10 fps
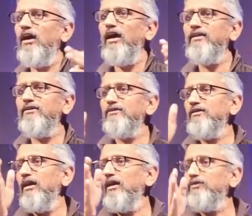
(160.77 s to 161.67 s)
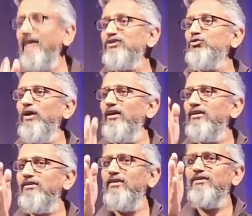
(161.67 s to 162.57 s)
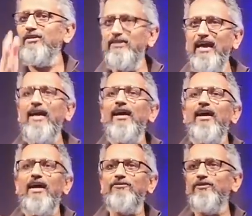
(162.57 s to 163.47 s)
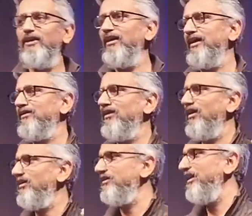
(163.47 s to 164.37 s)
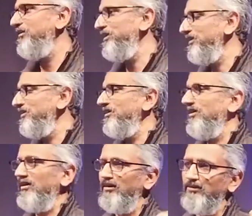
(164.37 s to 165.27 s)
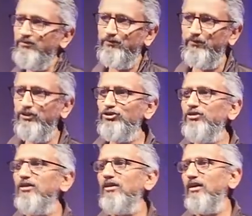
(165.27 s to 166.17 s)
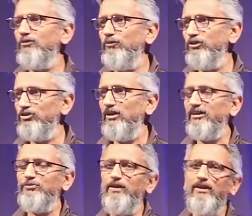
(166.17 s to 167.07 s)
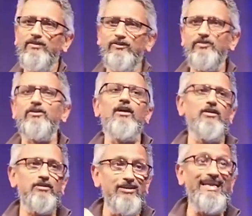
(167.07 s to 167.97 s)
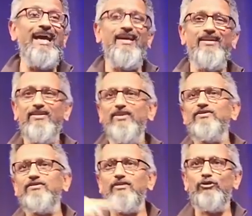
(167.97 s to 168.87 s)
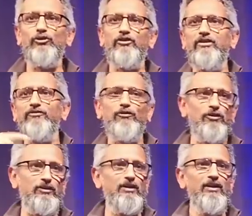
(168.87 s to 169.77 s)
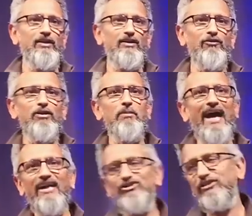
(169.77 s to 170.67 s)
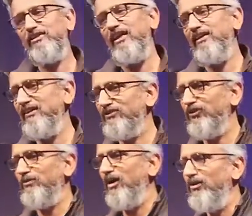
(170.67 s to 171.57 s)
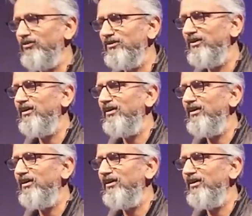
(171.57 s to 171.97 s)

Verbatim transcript: And that's where today I feel like our gaming, our visual, our virtual experiences are today is rotary phone. Now imagine 10 years from now